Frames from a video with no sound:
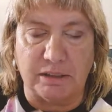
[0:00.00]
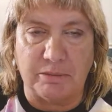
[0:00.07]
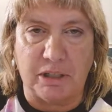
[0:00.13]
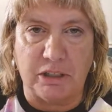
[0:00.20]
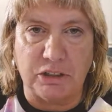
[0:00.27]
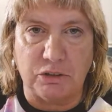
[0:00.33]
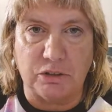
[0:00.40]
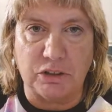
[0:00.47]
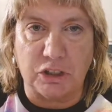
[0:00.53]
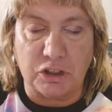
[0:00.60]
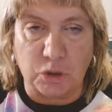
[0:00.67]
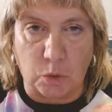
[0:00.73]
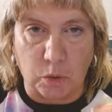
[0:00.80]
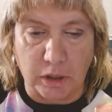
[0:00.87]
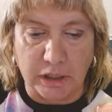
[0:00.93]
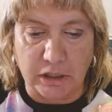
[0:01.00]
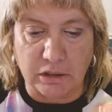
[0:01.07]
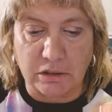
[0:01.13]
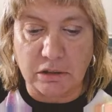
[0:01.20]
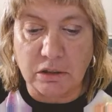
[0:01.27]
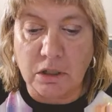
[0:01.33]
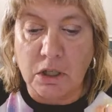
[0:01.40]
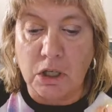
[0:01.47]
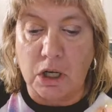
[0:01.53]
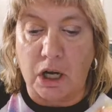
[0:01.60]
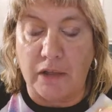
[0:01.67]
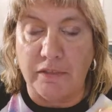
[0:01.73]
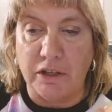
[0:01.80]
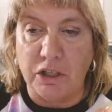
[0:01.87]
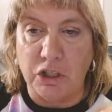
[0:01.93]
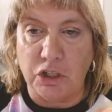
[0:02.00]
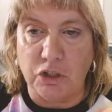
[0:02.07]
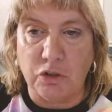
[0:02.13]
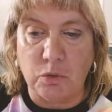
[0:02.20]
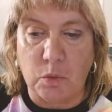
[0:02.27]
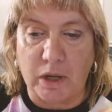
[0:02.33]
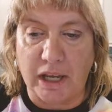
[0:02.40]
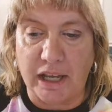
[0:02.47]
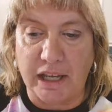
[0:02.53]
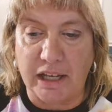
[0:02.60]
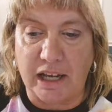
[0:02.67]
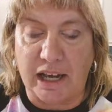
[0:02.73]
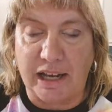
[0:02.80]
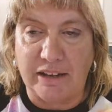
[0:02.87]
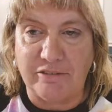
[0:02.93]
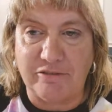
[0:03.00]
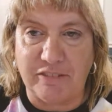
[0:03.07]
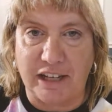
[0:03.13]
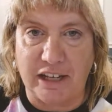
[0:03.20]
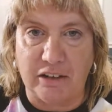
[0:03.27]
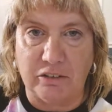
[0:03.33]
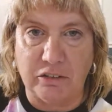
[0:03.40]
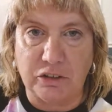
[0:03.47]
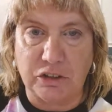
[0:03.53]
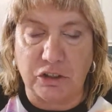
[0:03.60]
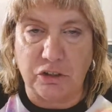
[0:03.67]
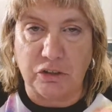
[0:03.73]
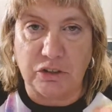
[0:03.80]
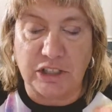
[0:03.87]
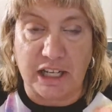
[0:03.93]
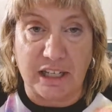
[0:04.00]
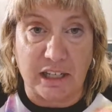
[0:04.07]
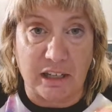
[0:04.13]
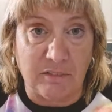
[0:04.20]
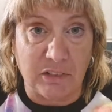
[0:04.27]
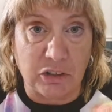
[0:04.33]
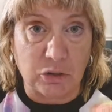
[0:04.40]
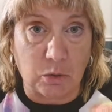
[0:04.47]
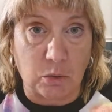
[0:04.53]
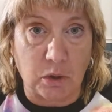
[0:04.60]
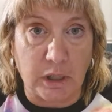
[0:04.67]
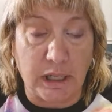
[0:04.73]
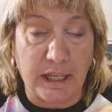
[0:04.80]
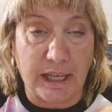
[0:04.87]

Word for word: I'm going to do a tutorial on the new way I have found to take inventory,